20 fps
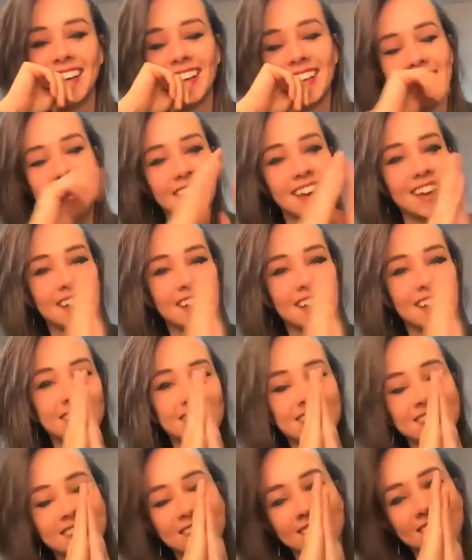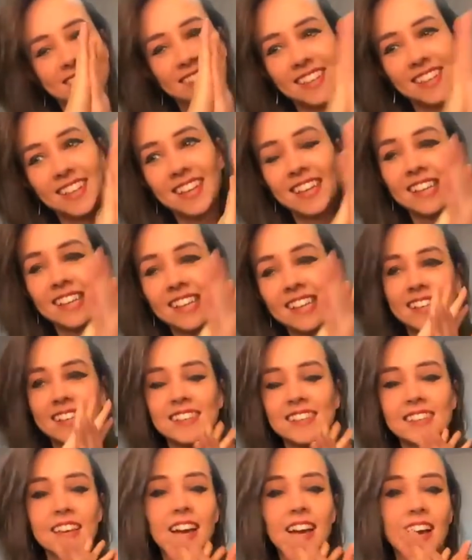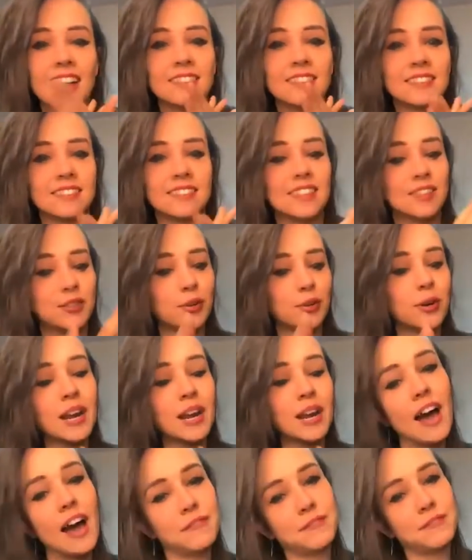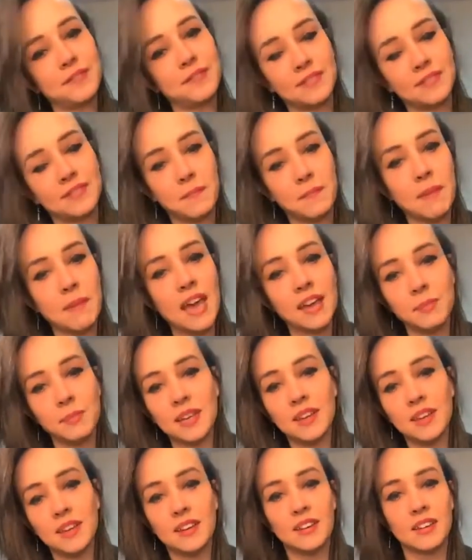Thanks. Yeah. The tour life made me.